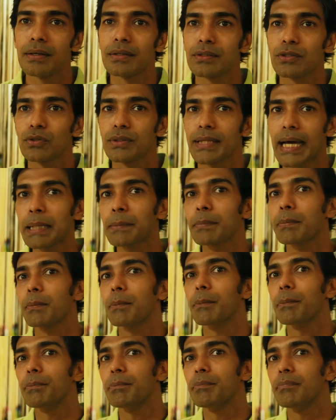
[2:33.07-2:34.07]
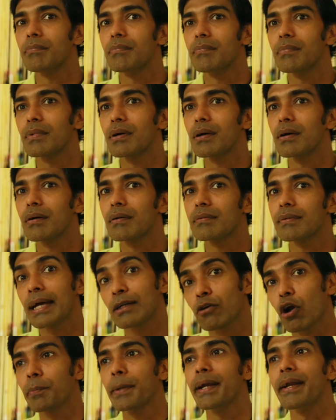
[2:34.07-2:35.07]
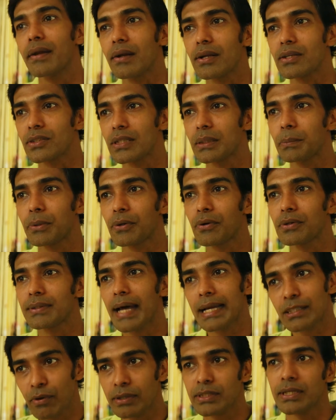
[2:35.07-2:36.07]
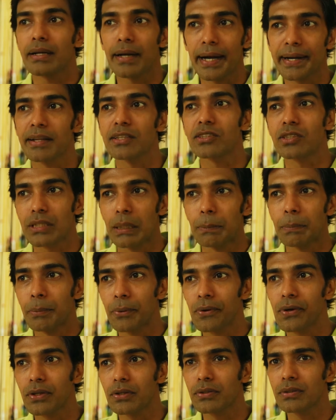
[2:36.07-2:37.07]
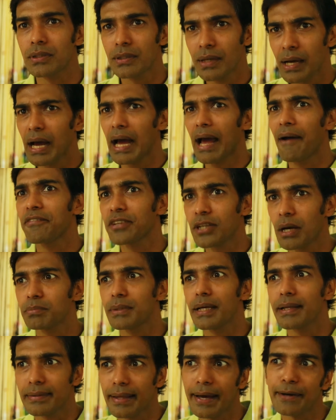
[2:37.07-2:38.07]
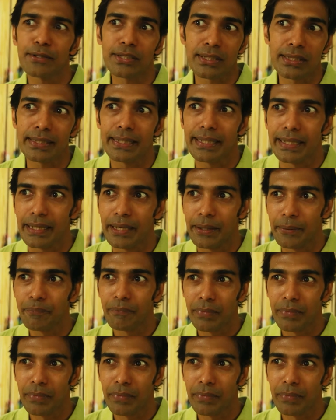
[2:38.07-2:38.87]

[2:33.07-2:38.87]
So that got me interested, because that's when I started writing the script, because I have something there to say,